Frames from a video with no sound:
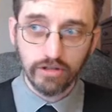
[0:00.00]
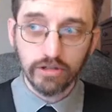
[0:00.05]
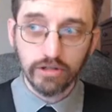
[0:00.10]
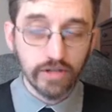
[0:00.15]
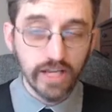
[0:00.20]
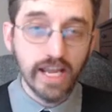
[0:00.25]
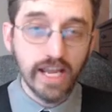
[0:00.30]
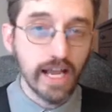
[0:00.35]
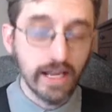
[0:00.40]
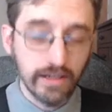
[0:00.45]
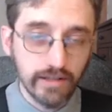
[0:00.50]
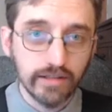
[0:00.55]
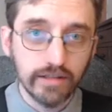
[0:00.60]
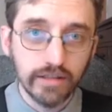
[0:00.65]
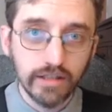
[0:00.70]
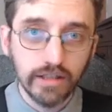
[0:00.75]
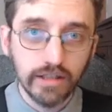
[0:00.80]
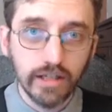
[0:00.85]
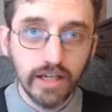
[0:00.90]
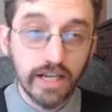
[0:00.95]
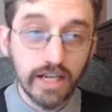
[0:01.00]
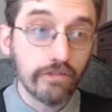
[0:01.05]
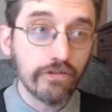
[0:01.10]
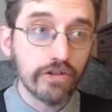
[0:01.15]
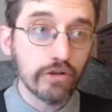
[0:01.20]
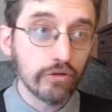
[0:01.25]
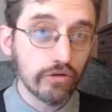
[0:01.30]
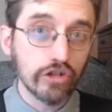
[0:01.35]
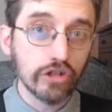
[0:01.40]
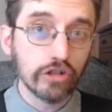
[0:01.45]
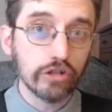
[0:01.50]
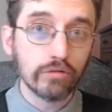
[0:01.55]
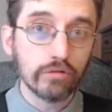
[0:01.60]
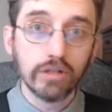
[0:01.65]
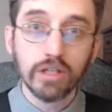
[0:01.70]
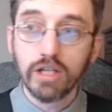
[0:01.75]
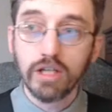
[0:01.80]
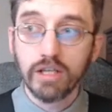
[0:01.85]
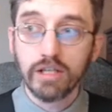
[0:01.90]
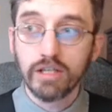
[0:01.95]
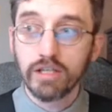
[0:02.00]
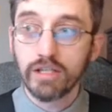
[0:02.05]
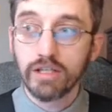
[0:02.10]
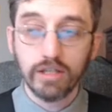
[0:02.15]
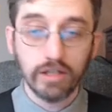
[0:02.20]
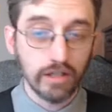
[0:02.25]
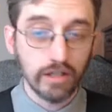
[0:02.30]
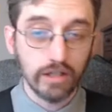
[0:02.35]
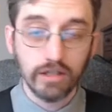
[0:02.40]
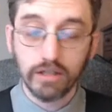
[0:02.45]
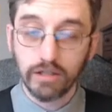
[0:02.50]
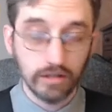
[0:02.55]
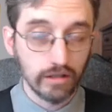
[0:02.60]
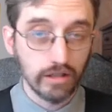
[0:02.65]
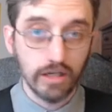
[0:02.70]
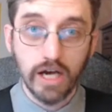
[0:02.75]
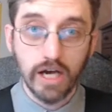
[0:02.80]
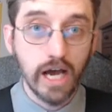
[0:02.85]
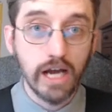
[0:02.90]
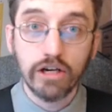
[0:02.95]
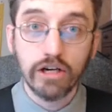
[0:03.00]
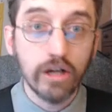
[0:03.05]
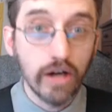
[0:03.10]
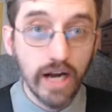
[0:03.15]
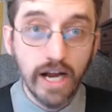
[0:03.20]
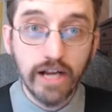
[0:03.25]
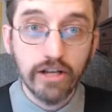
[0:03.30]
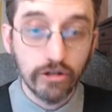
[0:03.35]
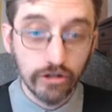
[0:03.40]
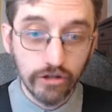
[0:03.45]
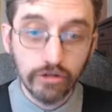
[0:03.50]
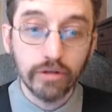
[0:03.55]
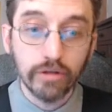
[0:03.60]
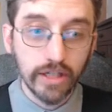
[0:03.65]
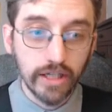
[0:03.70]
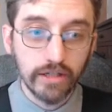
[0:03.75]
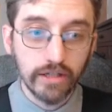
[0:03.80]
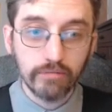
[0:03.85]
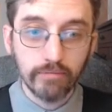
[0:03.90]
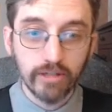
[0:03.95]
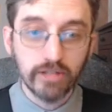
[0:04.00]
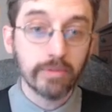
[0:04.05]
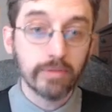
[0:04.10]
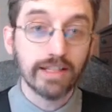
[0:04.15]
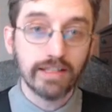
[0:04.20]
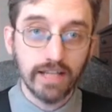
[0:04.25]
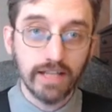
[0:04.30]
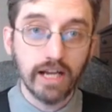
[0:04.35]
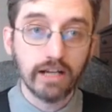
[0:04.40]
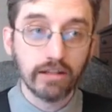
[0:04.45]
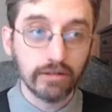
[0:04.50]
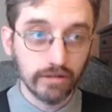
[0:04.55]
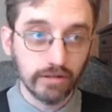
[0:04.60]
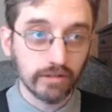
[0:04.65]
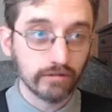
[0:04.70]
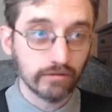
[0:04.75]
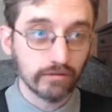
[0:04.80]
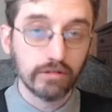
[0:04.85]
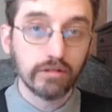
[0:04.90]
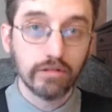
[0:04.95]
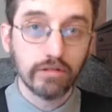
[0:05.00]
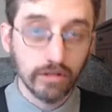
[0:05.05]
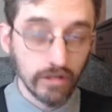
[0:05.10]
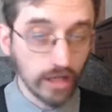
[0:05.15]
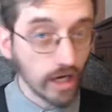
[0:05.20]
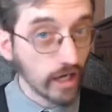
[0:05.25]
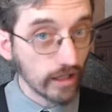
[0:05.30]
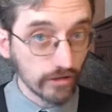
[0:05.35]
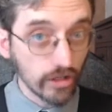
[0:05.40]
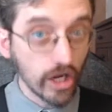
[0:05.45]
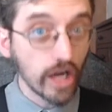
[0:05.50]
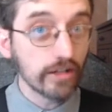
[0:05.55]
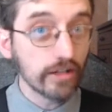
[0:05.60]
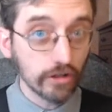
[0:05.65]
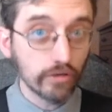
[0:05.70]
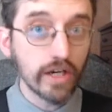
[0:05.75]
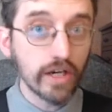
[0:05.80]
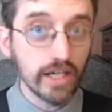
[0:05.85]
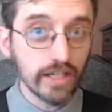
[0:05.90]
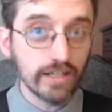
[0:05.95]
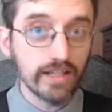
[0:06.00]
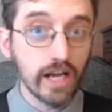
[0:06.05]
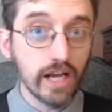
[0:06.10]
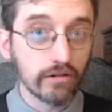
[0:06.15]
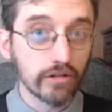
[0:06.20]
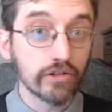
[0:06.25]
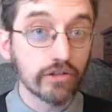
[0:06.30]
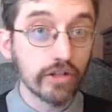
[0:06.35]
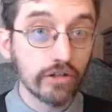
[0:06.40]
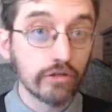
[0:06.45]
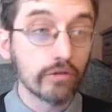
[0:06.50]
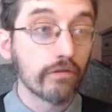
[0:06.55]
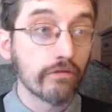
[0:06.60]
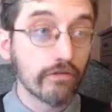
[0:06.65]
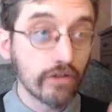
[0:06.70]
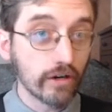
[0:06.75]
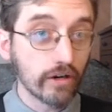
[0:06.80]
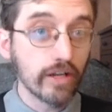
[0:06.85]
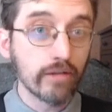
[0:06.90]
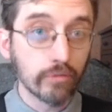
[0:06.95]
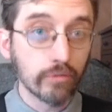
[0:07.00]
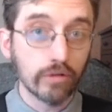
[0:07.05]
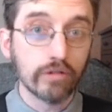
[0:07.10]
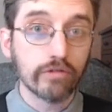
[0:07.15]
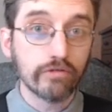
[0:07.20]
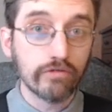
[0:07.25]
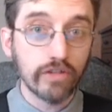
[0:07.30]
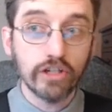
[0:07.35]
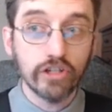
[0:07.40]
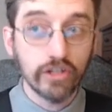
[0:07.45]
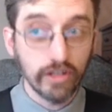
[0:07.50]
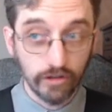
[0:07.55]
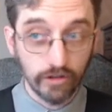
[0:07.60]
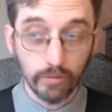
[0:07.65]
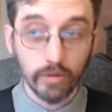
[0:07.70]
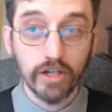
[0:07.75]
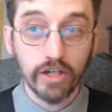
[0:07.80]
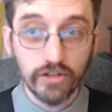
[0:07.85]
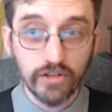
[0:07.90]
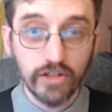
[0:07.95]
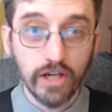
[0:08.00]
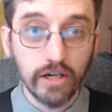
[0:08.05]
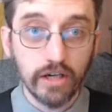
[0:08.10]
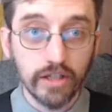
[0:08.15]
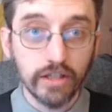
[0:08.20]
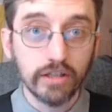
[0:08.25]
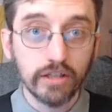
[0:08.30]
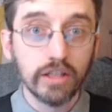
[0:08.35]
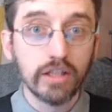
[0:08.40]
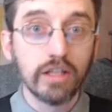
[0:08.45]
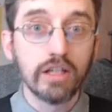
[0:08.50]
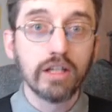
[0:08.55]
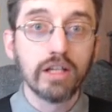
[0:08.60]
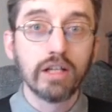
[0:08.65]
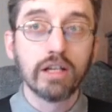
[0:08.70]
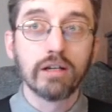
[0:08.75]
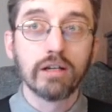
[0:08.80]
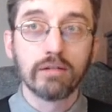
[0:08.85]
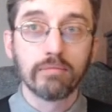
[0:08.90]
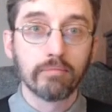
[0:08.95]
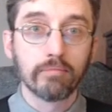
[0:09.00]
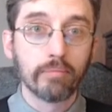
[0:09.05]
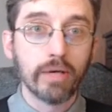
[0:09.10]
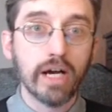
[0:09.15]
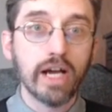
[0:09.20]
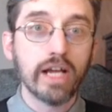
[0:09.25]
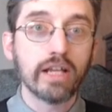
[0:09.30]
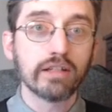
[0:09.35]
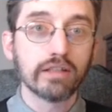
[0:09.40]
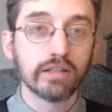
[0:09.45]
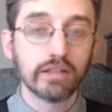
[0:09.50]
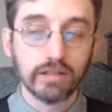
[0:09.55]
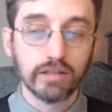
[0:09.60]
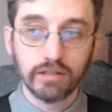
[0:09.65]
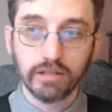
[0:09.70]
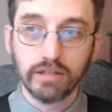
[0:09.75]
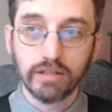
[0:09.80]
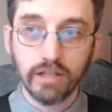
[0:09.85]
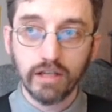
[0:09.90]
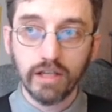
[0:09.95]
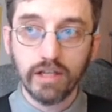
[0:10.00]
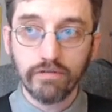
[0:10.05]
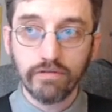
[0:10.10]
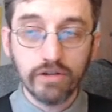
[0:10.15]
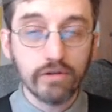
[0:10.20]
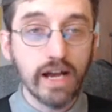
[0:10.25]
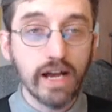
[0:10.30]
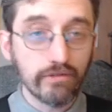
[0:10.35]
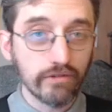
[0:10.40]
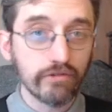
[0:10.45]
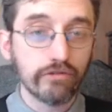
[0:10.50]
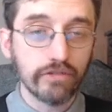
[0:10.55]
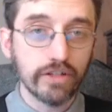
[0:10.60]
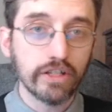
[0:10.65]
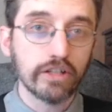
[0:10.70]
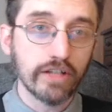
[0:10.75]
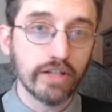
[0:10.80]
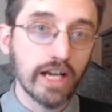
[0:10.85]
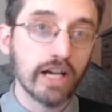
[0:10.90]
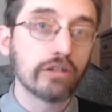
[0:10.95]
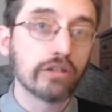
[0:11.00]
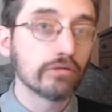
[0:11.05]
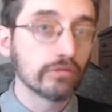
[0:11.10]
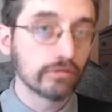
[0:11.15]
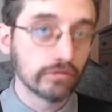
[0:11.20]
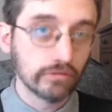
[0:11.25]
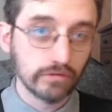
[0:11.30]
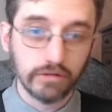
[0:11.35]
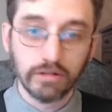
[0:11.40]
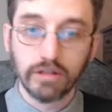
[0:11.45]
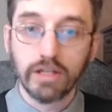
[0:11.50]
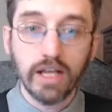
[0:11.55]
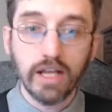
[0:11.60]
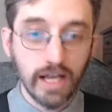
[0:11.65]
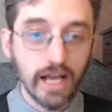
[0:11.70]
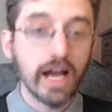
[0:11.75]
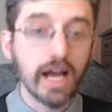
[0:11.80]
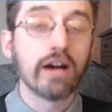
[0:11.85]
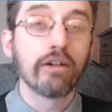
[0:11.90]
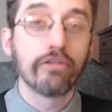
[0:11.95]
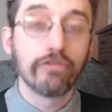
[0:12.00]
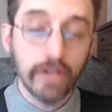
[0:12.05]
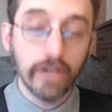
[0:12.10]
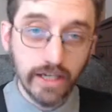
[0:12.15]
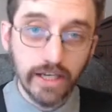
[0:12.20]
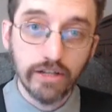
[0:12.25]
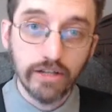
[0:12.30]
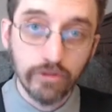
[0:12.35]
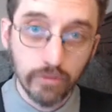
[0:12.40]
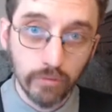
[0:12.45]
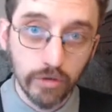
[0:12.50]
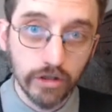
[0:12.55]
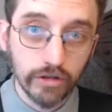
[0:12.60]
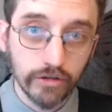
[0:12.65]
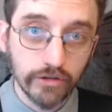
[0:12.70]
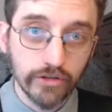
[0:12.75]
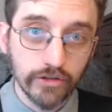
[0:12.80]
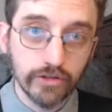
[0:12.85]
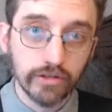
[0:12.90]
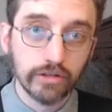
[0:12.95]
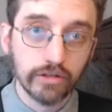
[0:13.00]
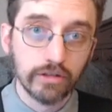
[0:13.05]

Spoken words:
can't. And if you do, I don't know how you're doing it. You must be not degrading tellers. They do a very important function. That's where I started. But if you haven't figured out how finance works,